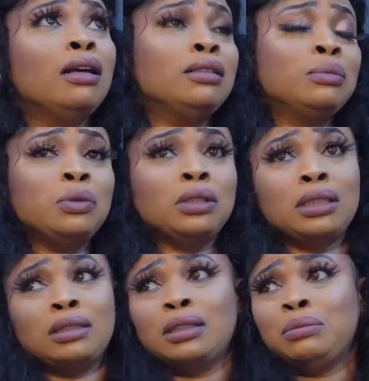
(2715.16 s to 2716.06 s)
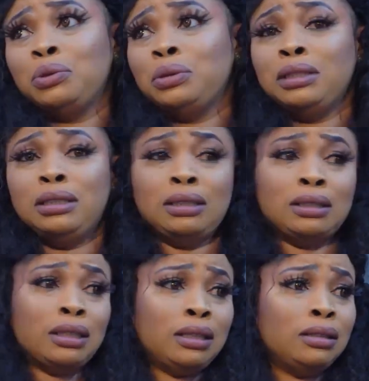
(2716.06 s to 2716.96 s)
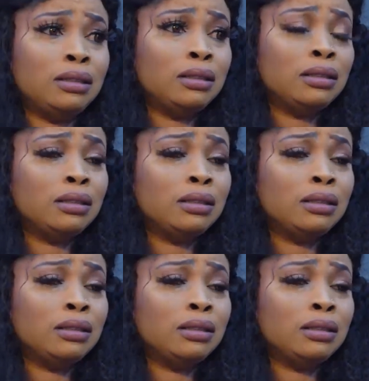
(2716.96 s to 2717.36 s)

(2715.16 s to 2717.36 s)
As much as I'm doing this, I...